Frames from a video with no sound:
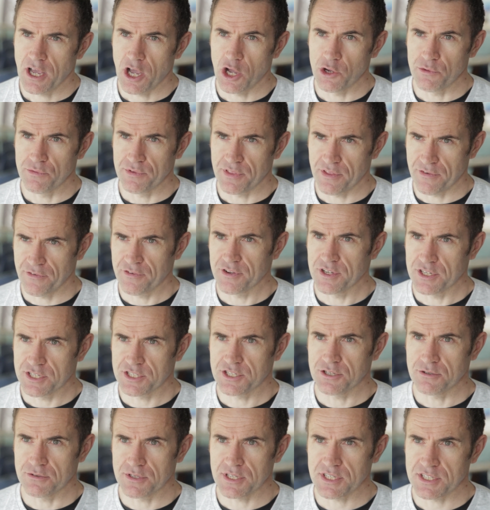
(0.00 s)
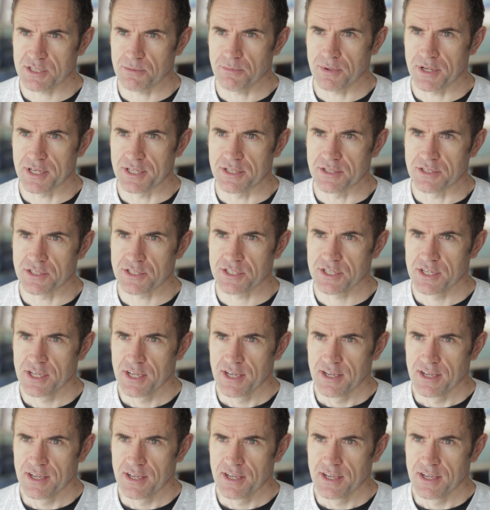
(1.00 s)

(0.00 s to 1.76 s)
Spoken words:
over the first two disciplines.